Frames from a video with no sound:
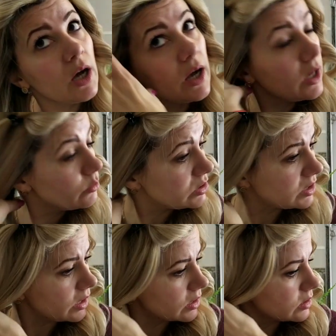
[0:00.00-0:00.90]
And we
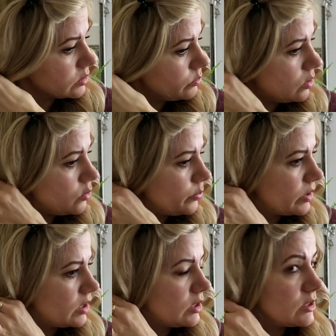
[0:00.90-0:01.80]
take a small
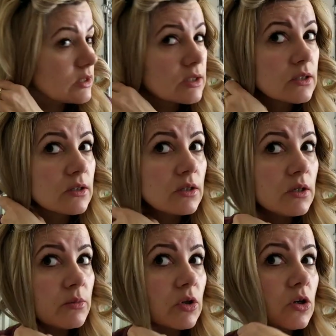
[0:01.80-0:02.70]
piece,
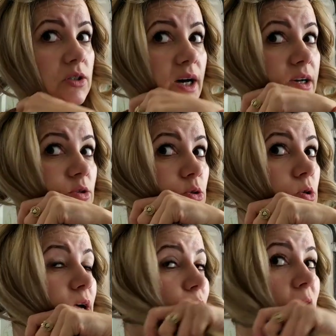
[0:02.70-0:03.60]
because
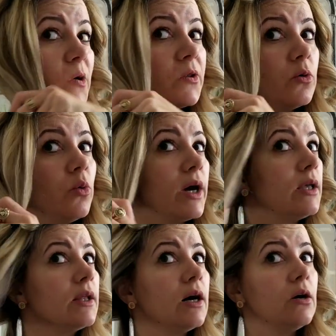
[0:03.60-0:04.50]
I'm going
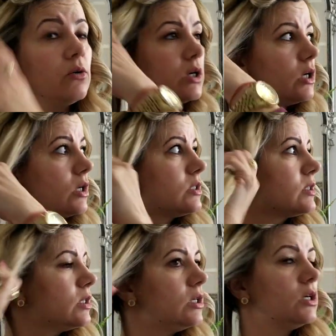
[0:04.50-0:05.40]
away now.
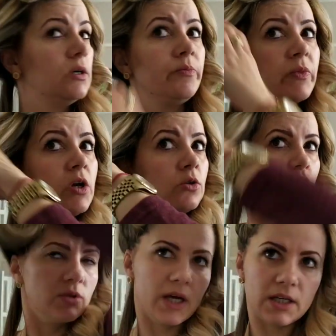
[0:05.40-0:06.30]
It's
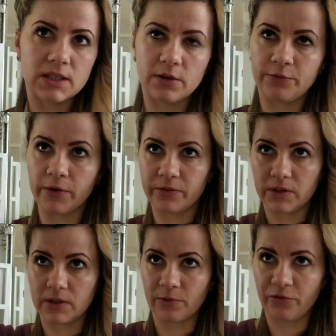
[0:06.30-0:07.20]
today is the
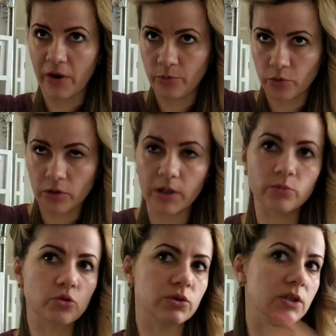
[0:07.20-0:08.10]
15th of February.
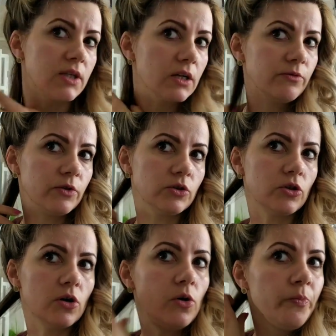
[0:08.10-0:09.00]
I'm shooting that
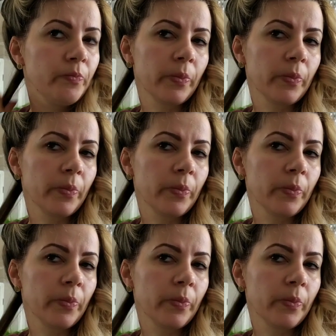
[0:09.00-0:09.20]
video,